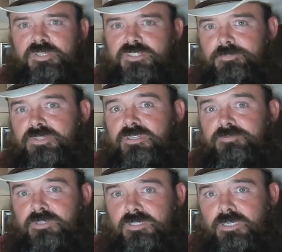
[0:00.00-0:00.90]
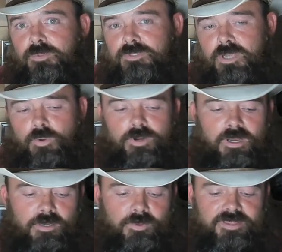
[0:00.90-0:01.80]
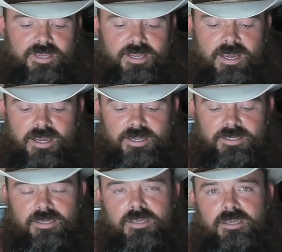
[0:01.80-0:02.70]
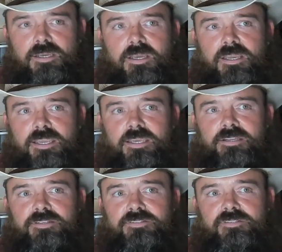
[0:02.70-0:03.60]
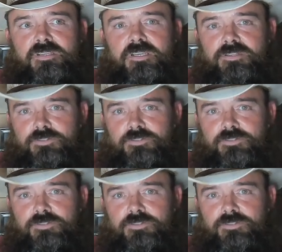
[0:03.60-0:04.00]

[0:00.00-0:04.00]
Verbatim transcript: but specifically what's going on with AI, it is it